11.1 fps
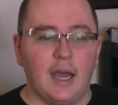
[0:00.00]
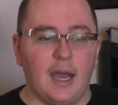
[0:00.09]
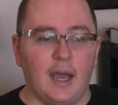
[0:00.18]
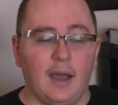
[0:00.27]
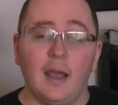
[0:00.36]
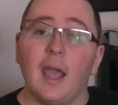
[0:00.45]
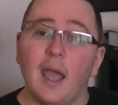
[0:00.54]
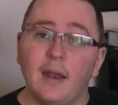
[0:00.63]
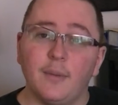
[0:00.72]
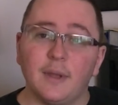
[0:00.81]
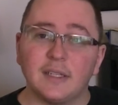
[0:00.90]

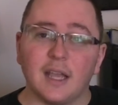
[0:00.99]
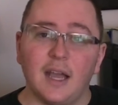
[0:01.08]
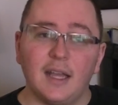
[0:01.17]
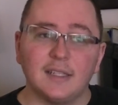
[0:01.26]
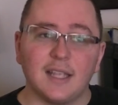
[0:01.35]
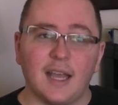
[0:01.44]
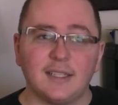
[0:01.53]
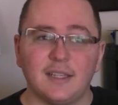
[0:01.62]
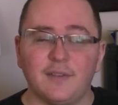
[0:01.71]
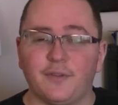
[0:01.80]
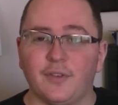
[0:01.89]
Anyways, guys,
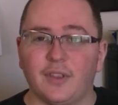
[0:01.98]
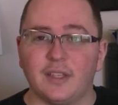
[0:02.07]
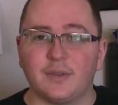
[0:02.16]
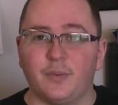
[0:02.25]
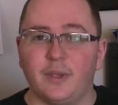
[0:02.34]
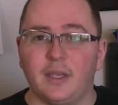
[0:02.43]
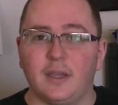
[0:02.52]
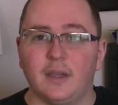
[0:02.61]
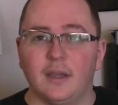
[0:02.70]
that's it for this week.